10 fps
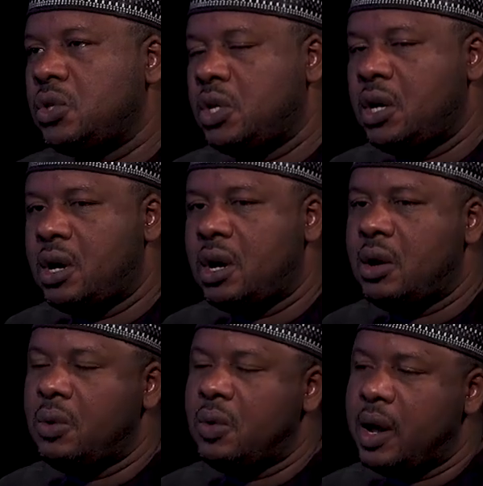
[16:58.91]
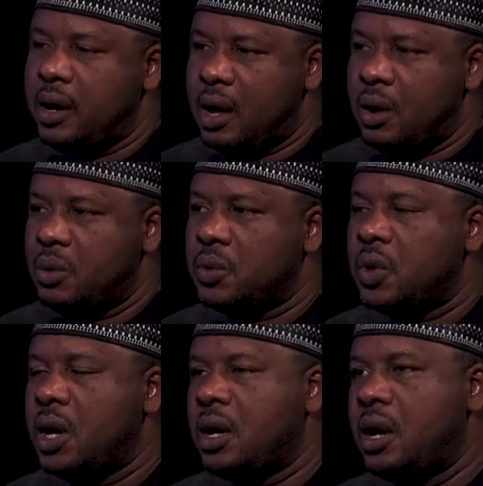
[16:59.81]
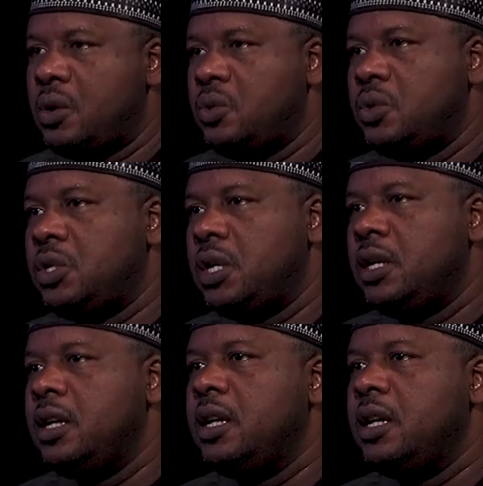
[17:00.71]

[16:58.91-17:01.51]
Shekarau, and now uh, Ganduje,